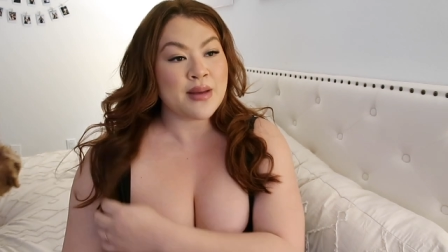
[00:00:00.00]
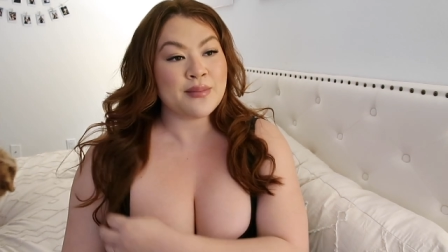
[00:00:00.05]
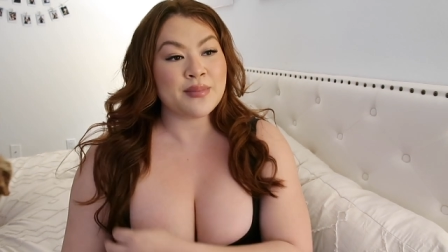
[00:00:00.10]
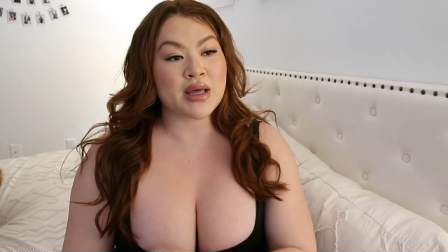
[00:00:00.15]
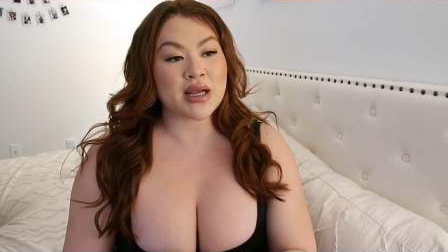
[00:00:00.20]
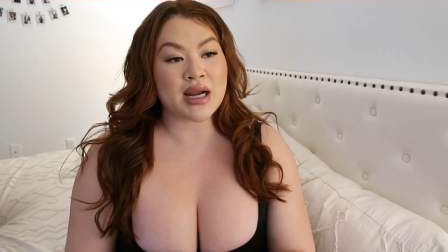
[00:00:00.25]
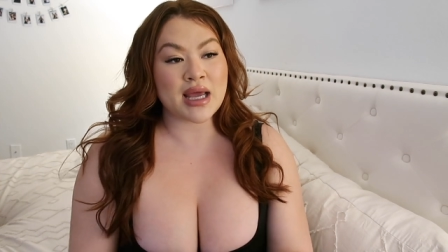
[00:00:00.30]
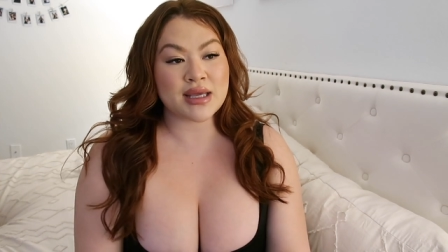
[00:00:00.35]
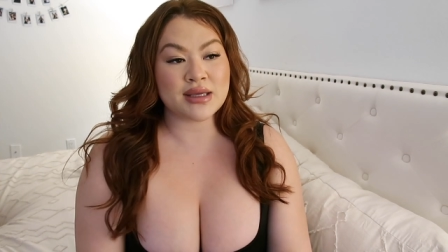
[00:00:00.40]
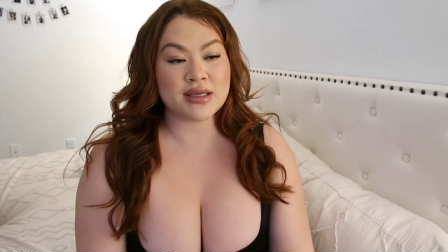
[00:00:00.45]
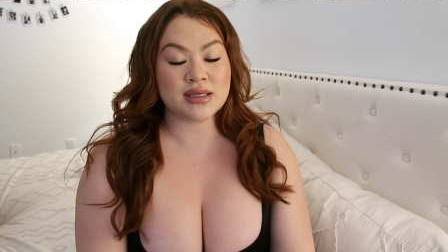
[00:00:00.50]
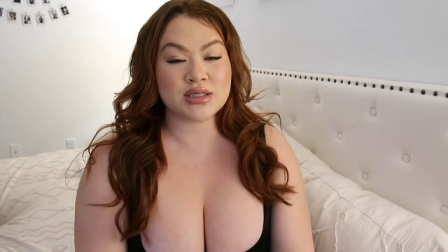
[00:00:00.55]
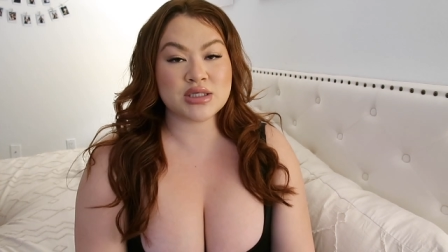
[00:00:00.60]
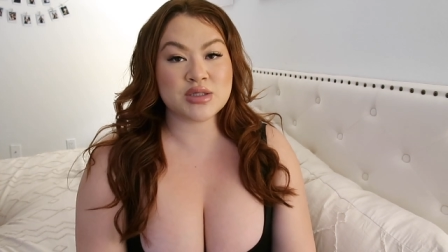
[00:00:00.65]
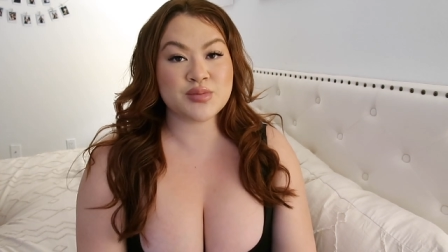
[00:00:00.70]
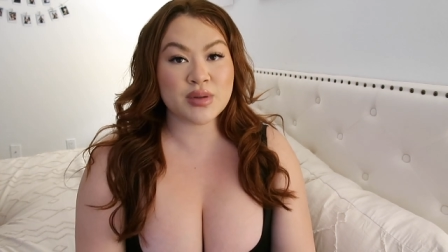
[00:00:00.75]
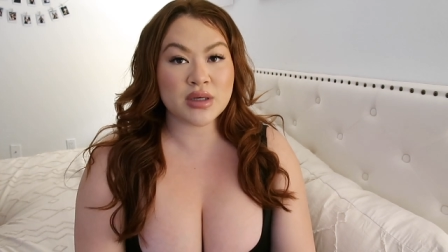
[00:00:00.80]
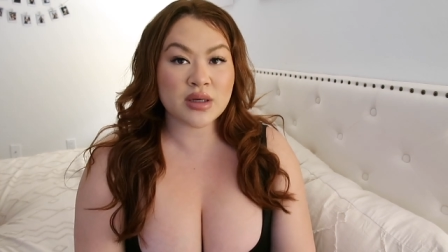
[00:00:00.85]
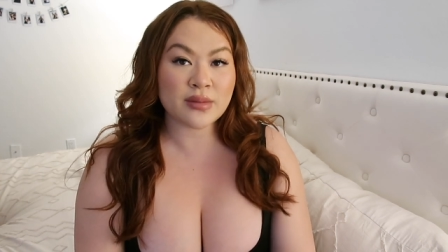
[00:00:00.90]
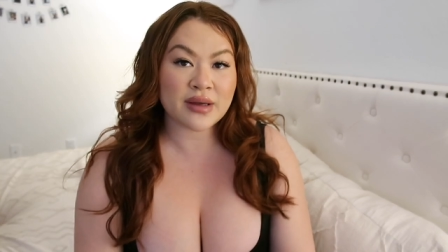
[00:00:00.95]
but
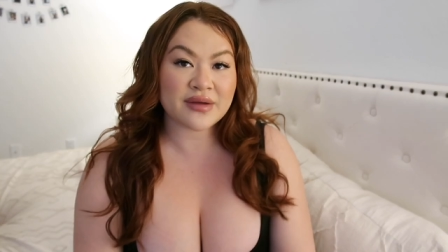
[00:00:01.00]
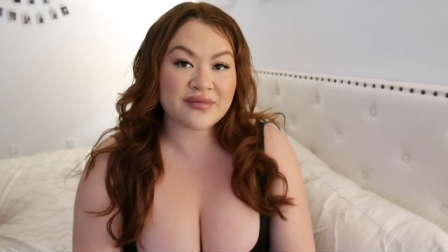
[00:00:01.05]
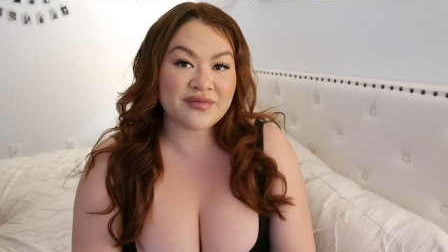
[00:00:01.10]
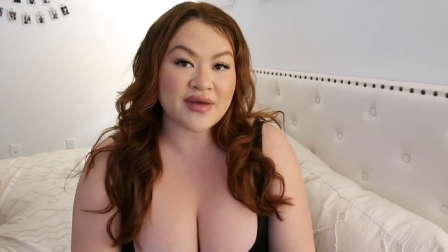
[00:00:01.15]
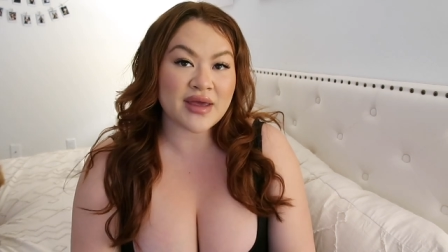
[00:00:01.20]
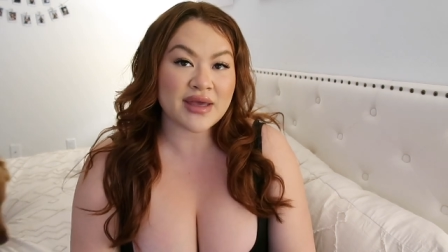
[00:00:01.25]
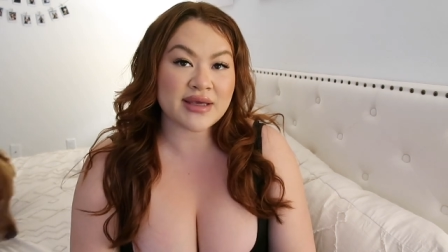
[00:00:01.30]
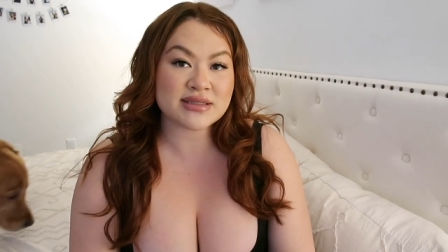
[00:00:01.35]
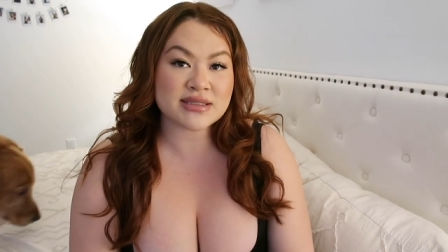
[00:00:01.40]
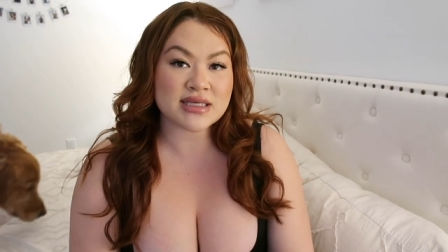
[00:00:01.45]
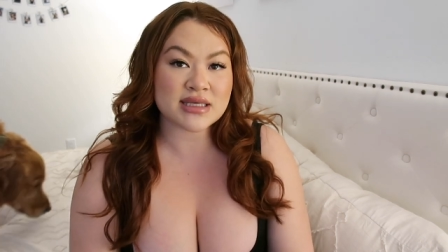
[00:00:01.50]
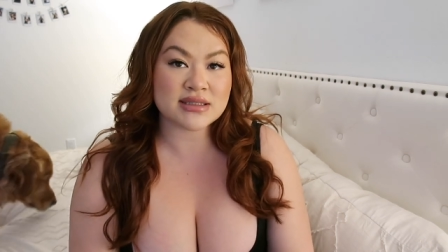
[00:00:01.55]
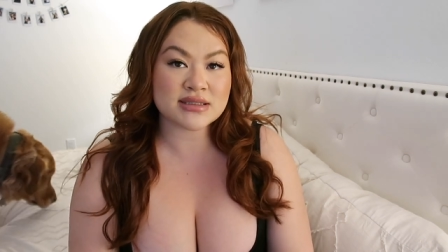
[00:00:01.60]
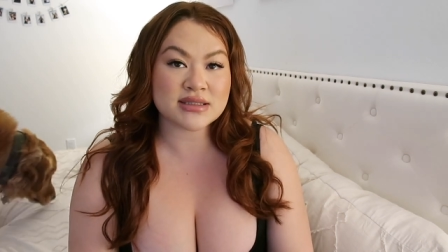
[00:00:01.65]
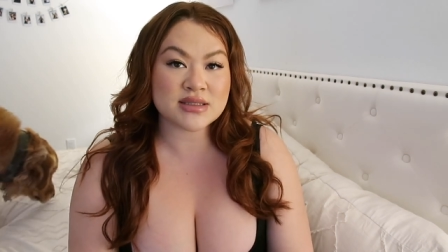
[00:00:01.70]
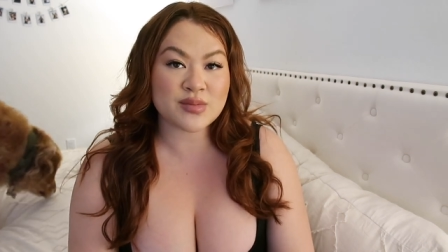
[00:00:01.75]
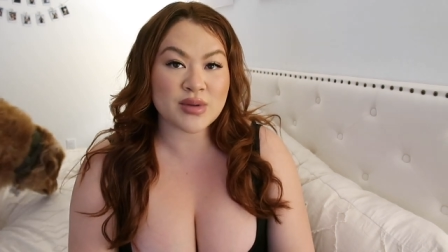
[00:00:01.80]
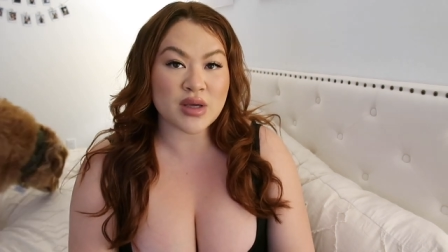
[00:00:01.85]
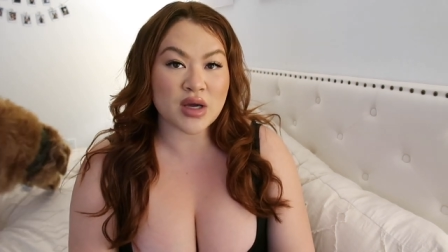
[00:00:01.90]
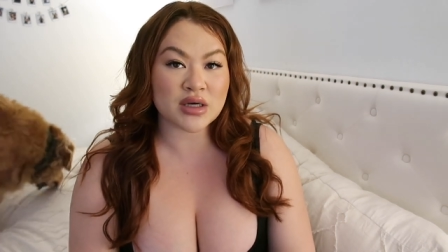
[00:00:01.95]
she put it on my face, and
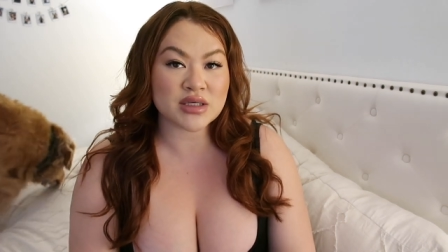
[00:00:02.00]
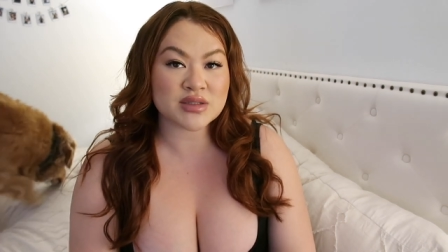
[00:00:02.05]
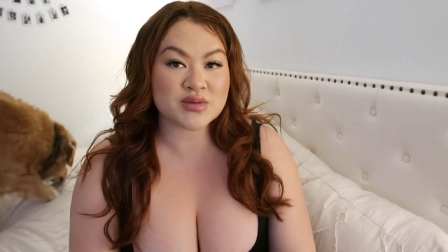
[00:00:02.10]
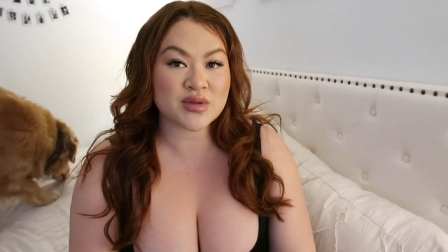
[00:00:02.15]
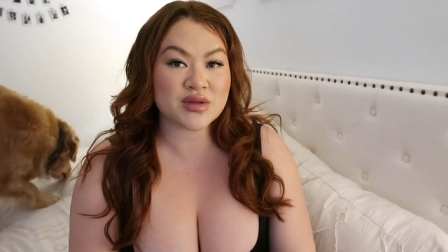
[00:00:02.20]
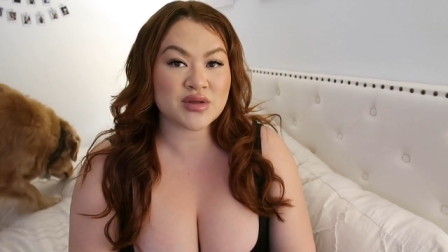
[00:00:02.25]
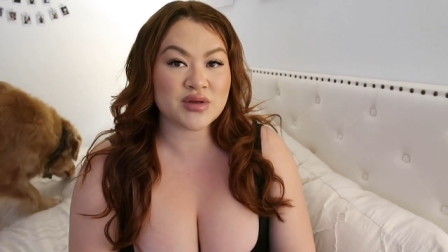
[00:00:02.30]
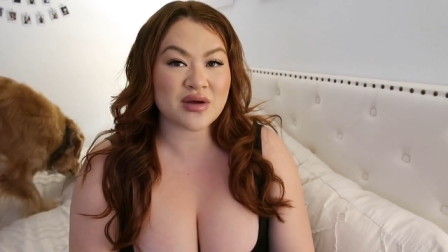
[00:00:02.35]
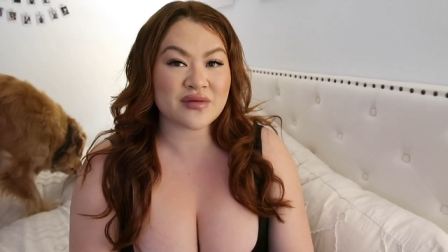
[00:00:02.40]
to be honest with you,